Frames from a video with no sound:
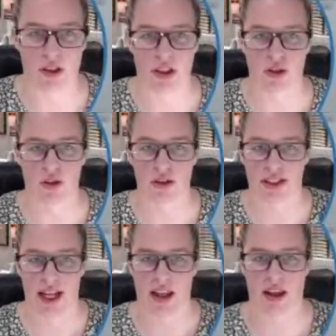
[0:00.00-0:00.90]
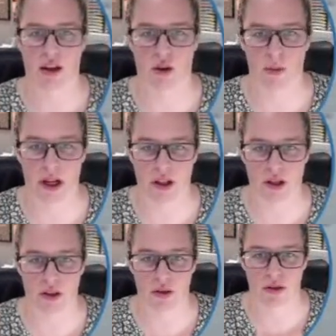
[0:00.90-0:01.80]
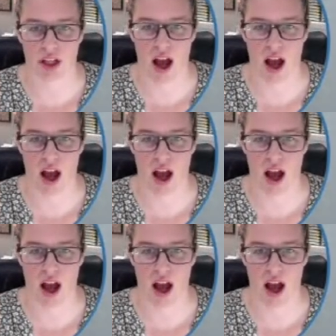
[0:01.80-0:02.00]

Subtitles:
your Take Your Pick tools?